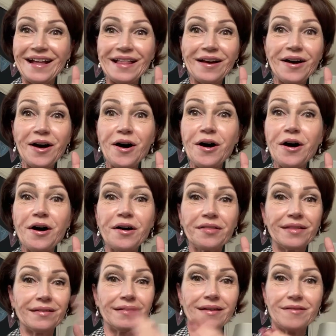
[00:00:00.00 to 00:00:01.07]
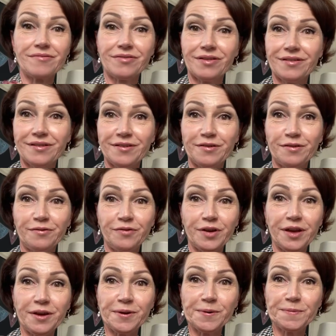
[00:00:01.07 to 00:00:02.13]
all the love for
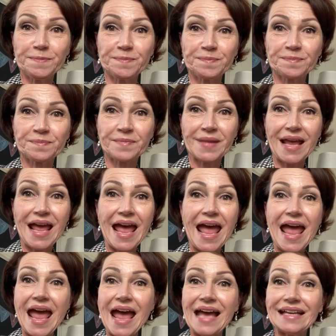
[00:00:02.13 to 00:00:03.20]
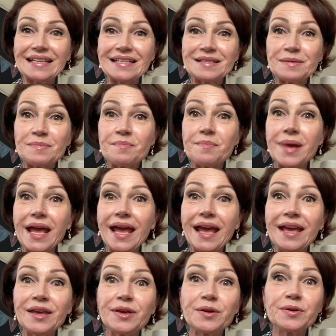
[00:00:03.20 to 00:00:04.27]
you, and may
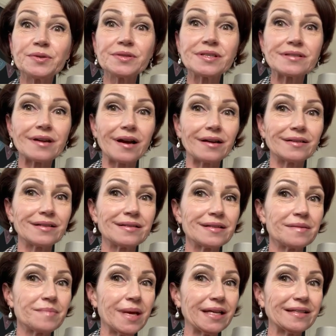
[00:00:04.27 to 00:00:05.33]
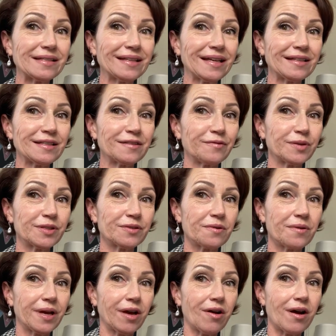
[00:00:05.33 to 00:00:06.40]
you start to make sense of what's
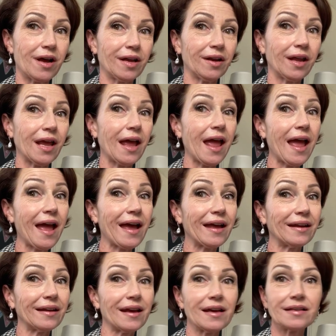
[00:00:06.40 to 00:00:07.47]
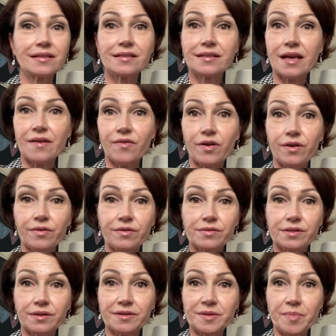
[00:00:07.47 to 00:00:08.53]
going on and savor those
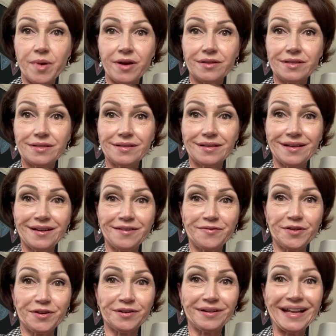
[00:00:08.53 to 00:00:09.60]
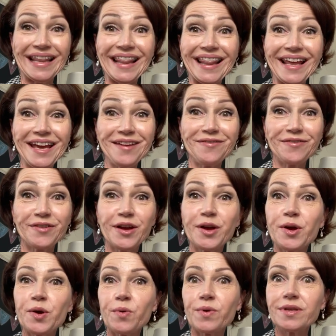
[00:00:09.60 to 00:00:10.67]
good parts of your life
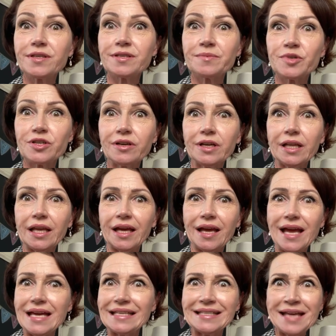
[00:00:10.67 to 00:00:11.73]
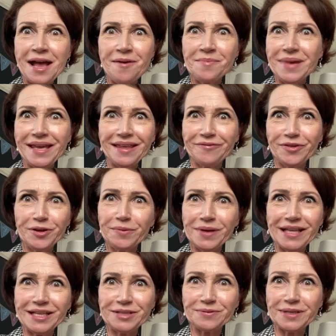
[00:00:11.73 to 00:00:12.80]
with some journaling. Tell me if you're
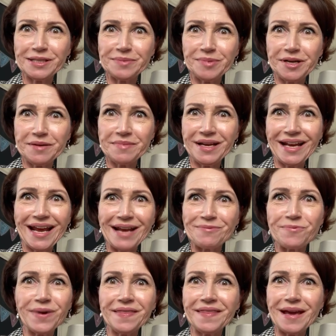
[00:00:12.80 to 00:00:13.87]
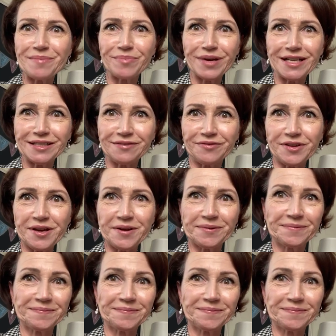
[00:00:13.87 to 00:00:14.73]
willing to experiment and what that brings for you.